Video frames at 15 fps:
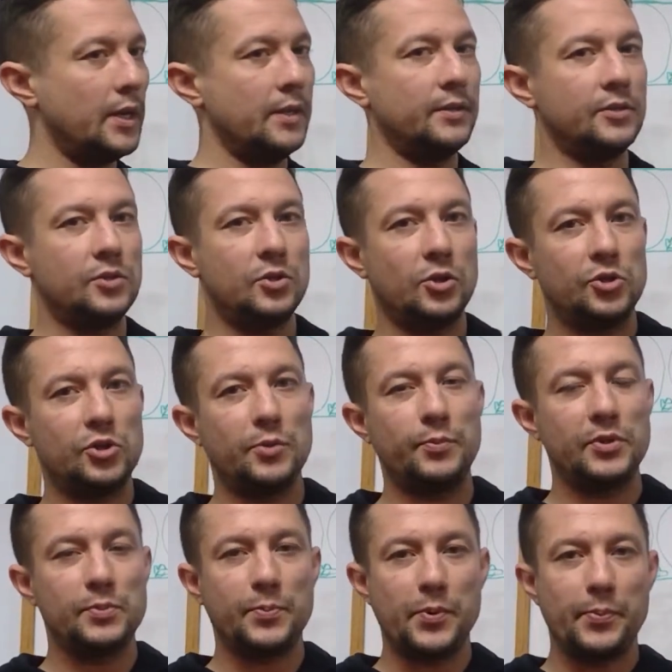and the Starship
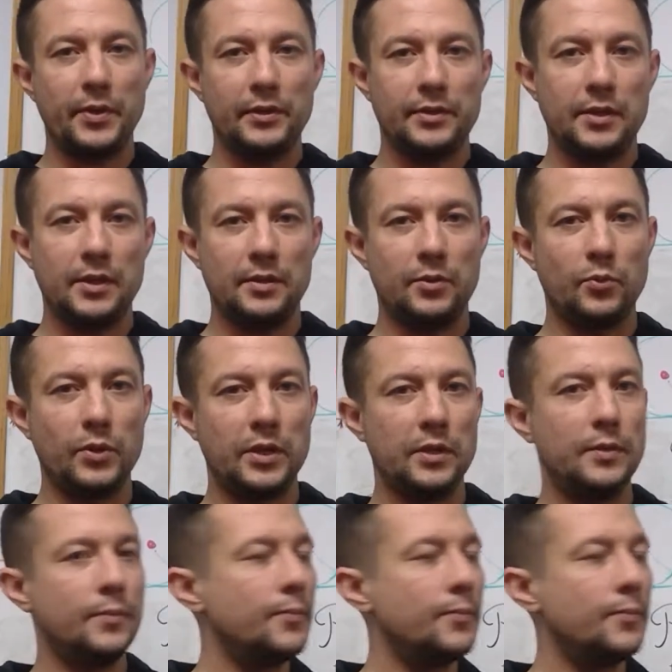is propelled the other way.